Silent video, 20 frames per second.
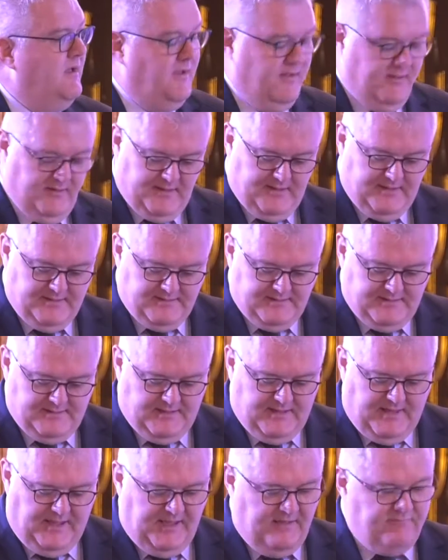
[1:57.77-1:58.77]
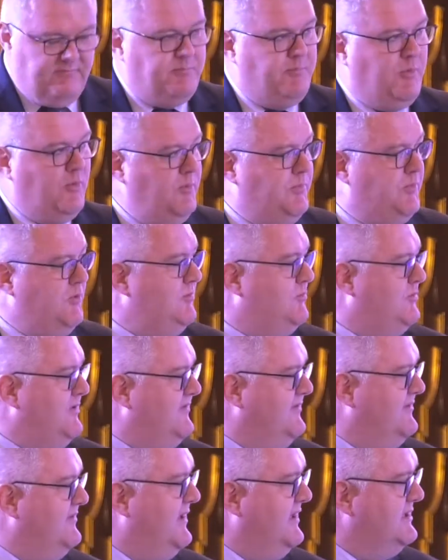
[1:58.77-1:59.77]
I have a PowerPoint
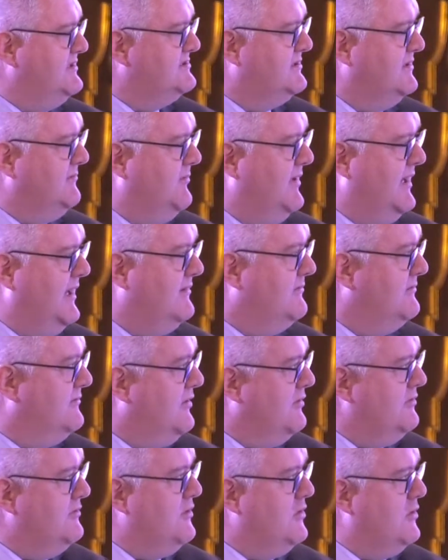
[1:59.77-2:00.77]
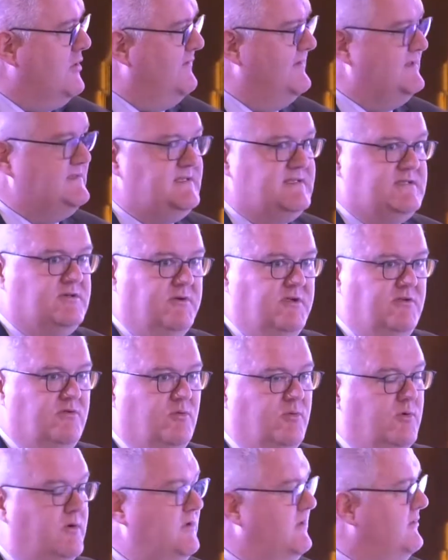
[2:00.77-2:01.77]
presentation, but I don't know if this is going
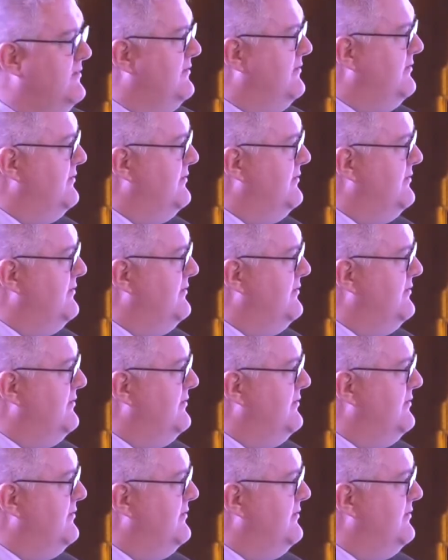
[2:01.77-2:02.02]
to work.